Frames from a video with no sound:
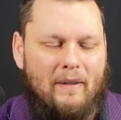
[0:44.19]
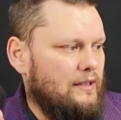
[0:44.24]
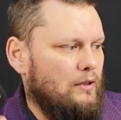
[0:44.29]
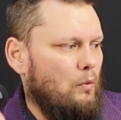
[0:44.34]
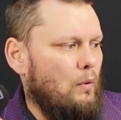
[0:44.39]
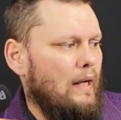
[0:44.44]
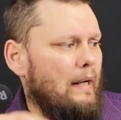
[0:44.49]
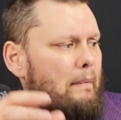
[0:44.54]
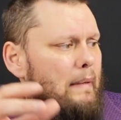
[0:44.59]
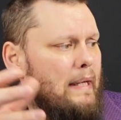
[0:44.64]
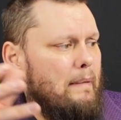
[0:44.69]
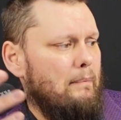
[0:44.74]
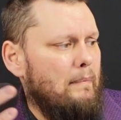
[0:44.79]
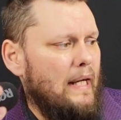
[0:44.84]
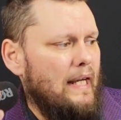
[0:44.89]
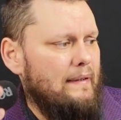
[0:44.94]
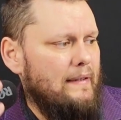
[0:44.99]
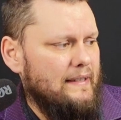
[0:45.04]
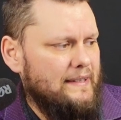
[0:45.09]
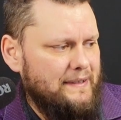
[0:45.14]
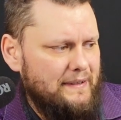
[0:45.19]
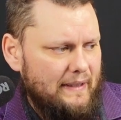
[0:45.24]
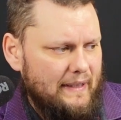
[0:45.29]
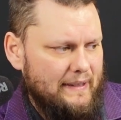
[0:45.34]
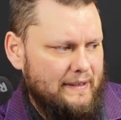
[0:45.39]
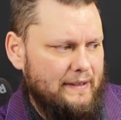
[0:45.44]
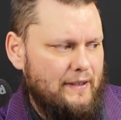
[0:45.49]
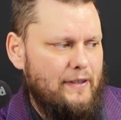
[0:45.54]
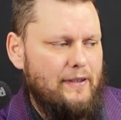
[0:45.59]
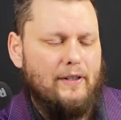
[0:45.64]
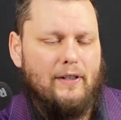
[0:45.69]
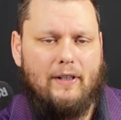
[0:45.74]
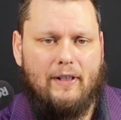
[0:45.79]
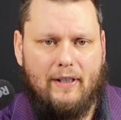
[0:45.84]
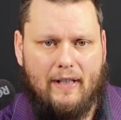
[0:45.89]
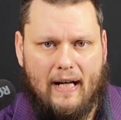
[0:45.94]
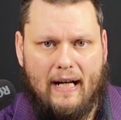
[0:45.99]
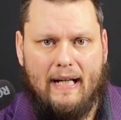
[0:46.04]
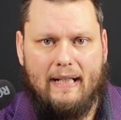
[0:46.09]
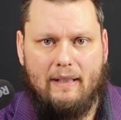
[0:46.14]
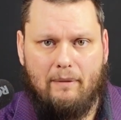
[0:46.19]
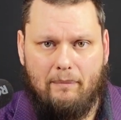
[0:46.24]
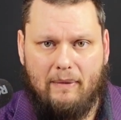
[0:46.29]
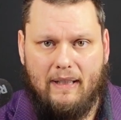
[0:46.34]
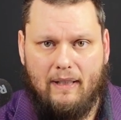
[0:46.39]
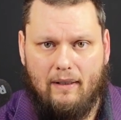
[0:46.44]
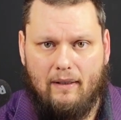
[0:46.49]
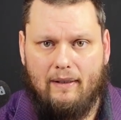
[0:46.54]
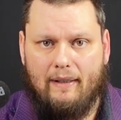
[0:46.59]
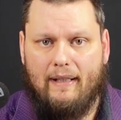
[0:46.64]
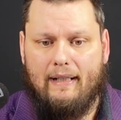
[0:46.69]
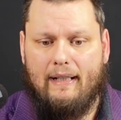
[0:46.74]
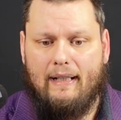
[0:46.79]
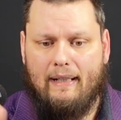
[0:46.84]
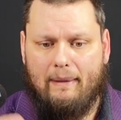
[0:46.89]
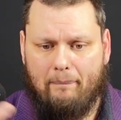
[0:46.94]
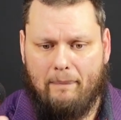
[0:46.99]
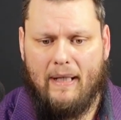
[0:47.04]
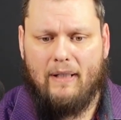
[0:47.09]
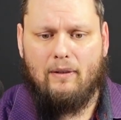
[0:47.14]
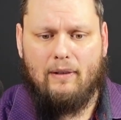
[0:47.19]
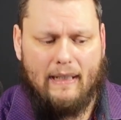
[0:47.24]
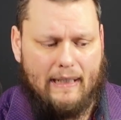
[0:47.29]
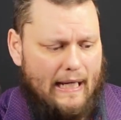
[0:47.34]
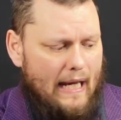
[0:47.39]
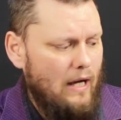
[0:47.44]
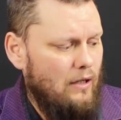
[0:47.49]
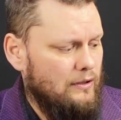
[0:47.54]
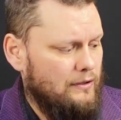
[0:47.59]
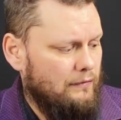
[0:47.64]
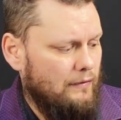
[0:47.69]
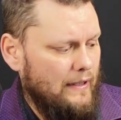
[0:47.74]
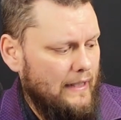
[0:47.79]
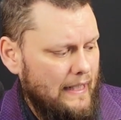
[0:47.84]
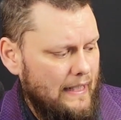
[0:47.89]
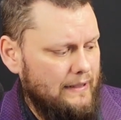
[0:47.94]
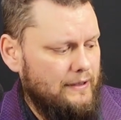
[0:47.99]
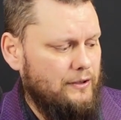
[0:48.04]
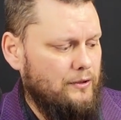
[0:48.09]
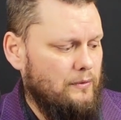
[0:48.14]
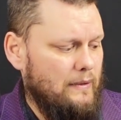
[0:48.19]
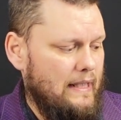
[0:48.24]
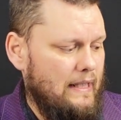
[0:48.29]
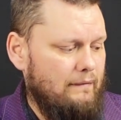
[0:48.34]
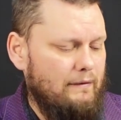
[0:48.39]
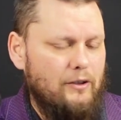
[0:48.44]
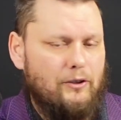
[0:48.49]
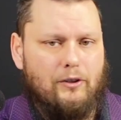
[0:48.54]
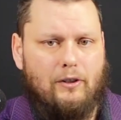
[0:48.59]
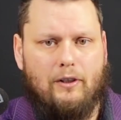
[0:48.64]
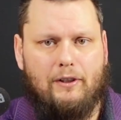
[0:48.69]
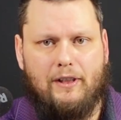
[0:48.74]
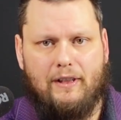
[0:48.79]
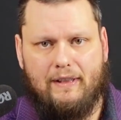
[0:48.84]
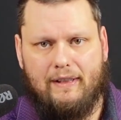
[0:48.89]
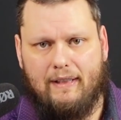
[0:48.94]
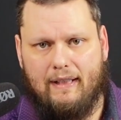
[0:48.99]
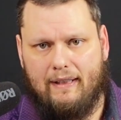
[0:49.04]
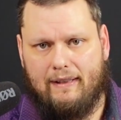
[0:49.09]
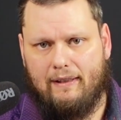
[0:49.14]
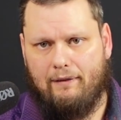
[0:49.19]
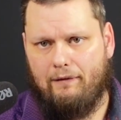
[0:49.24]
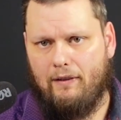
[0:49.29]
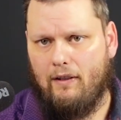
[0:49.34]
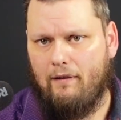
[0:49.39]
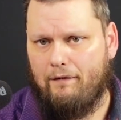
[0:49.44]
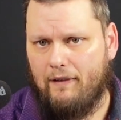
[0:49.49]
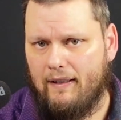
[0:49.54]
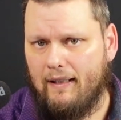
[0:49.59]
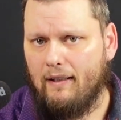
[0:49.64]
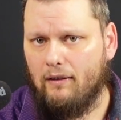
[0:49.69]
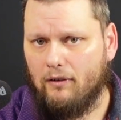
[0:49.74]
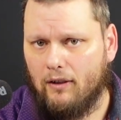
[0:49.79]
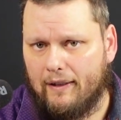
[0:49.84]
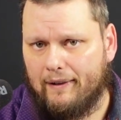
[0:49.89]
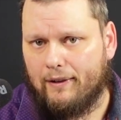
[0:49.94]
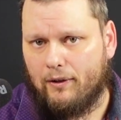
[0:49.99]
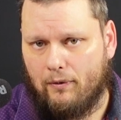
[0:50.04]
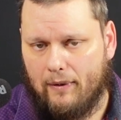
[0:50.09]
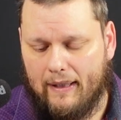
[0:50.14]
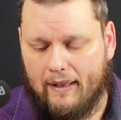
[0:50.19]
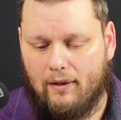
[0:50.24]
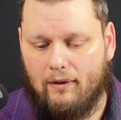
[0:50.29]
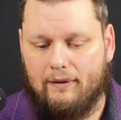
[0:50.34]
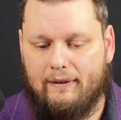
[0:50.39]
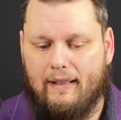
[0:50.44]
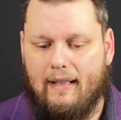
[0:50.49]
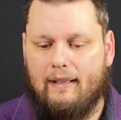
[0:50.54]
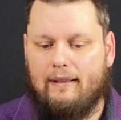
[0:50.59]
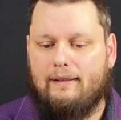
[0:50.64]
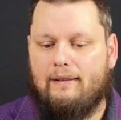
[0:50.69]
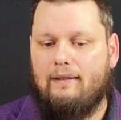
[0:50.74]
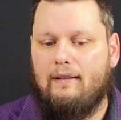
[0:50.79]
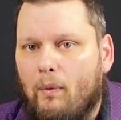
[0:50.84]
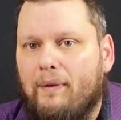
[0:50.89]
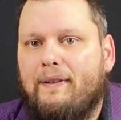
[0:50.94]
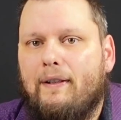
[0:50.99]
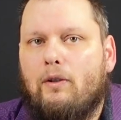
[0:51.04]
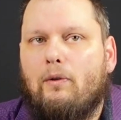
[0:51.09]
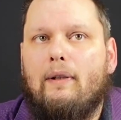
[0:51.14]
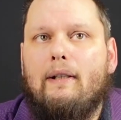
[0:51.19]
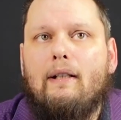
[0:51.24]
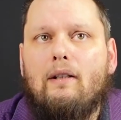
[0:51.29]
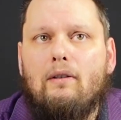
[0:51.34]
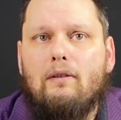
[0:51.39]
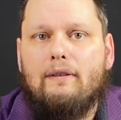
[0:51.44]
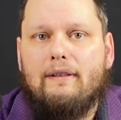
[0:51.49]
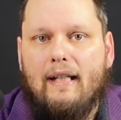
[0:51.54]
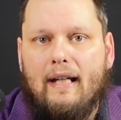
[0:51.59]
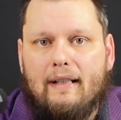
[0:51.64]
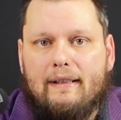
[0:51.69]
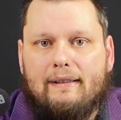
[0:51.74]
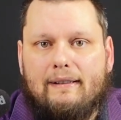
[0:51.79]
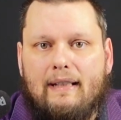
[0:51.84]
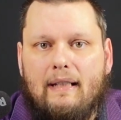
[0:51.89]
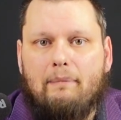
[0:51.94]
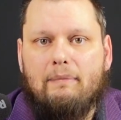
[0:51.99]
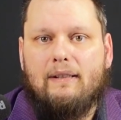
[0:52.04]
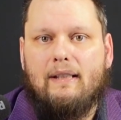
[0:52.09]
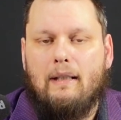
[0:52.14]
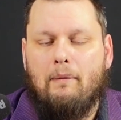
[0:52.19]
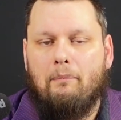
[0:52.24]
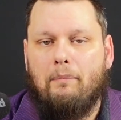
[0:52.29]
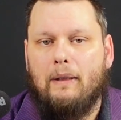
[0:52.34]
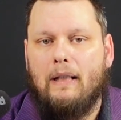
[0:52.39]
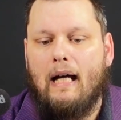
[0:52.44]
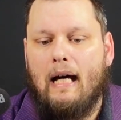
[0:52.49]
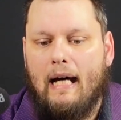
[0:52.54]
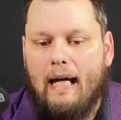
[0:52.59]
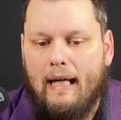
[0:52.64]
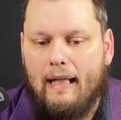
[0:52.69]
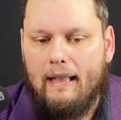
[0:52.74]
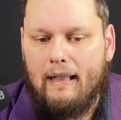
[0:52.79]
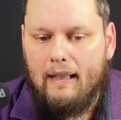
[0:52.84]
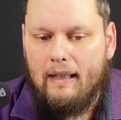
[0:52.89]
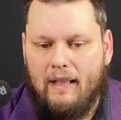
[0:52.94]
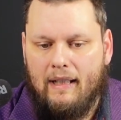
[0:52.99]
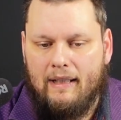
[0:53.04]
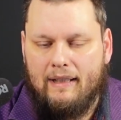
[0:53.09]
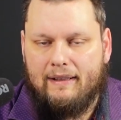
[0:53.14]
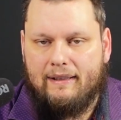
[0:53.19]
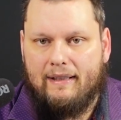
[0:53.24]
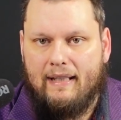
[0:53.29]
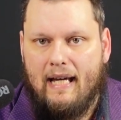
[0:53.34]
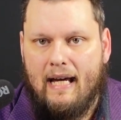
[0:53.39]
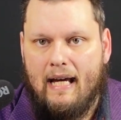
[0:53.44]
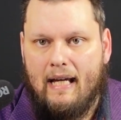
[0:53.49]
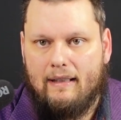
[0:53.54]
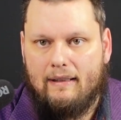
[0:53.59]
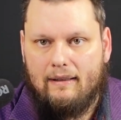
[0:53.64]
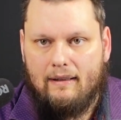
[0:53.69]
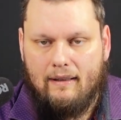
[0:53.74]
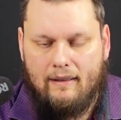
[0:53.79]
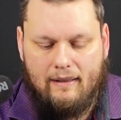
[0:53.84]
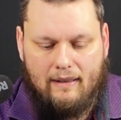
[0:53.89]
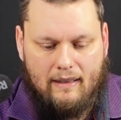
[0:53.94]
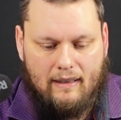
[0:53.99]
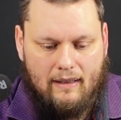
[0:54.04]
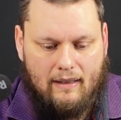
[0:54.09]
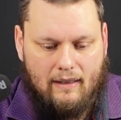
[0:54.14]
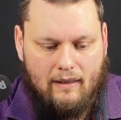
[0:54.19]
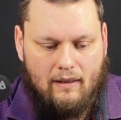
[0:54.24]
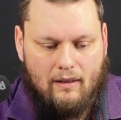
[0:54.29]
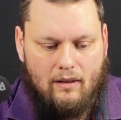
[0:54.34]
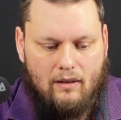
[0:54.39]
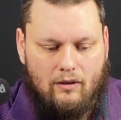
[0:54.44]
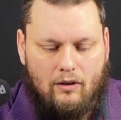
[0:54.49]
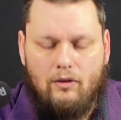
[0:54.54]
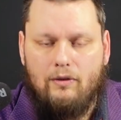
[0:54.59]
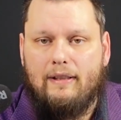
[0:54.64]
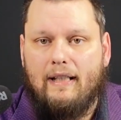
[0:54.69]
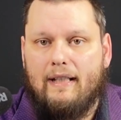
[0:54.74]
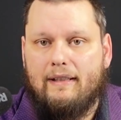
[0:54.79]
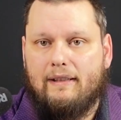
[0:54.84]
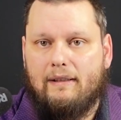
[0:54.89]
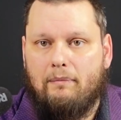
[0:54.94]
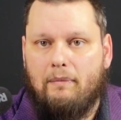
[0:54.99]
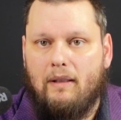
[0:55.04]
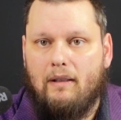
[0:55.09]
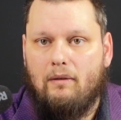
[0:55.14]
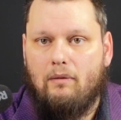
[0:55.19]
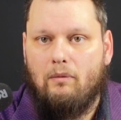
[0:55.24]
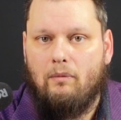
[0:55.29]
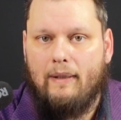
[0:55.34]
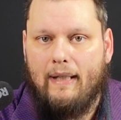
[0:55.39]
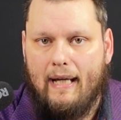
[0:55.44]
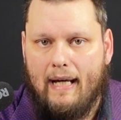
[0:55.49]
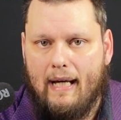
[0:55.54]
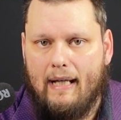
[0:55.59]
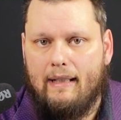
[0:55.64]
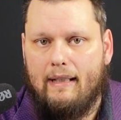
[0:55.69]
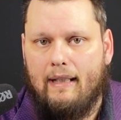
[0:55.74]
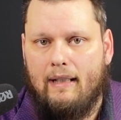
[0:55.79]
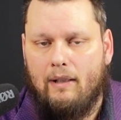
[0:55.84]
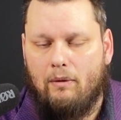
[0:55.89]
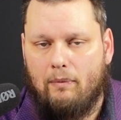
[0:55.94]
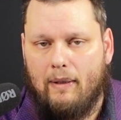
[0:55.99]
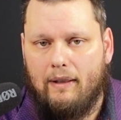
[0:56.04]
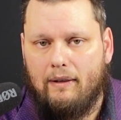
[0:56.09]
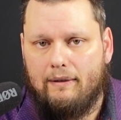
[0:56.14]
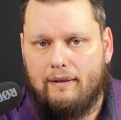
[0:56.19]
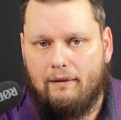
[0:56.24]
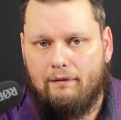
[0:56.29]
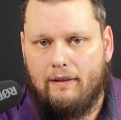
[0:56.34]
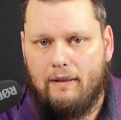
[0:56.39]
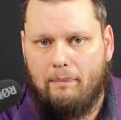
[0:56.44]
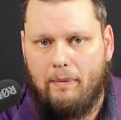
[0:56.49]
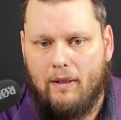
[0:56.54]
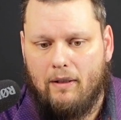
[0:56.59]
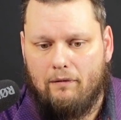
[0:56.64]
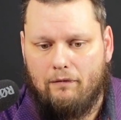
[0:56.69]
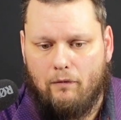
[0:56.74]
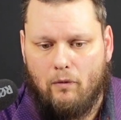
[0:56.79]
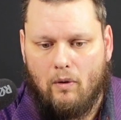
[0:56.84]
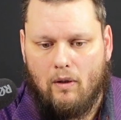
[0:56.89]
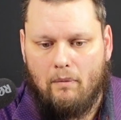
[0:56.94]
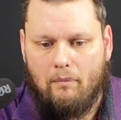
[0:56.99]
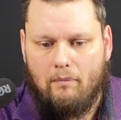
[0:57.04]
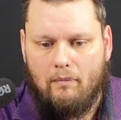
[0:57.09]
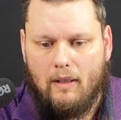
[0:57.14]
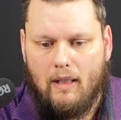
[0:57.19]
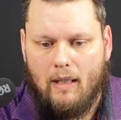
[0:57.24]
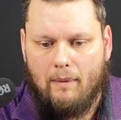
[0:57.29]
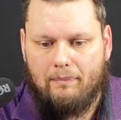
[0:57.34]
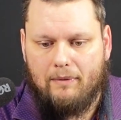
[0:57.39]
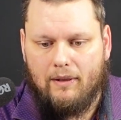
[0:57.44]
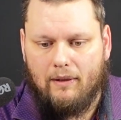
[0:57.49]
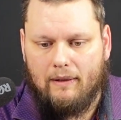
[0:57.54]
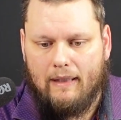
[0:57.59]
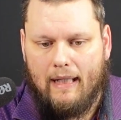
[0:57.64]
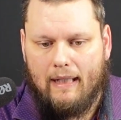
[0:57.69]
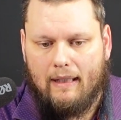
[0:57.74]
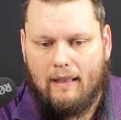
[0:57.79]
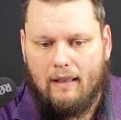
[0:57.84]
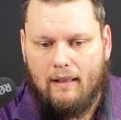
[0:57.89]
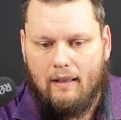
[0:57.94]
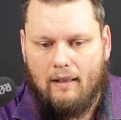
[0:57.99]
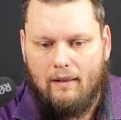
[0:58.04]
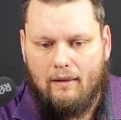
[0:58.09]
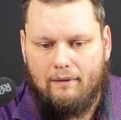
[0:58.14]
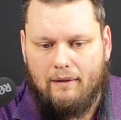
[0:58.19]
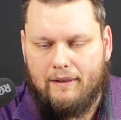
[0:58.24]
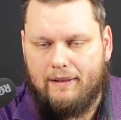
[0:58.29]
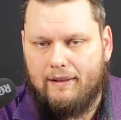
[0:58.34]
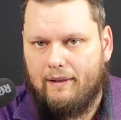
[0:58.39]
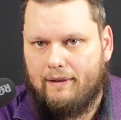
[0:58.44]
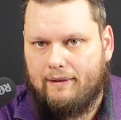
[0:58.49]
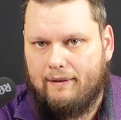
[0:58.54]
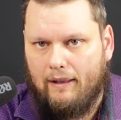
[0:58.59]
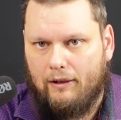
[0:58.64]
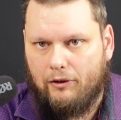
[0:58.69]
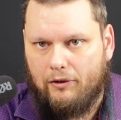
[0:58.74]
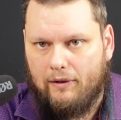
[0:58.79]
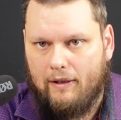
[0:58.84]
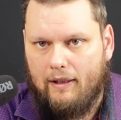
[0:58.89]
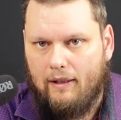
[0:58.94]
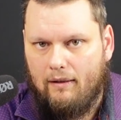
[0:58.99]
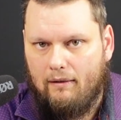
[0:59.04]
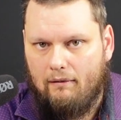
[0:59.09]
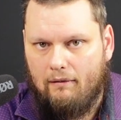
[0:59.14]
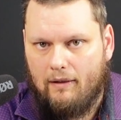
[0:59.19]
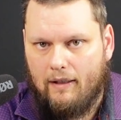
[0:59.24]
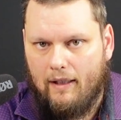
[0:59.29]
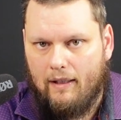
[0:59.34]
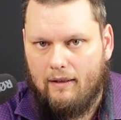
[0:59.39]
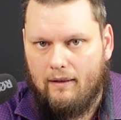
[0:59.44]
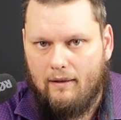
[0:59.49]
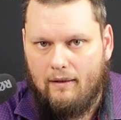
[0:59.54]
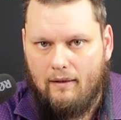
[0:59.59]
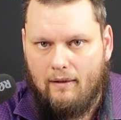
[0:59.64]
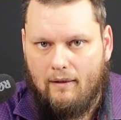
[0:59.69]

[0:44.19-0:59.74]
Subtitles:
So what I mean by this third item here, that it better accounts for the history of the church, is this. If you take a look at the critical text, what the critical text seems to imply is that the New Testament, we had it in a relatively pure form up to like the 6th century, okay?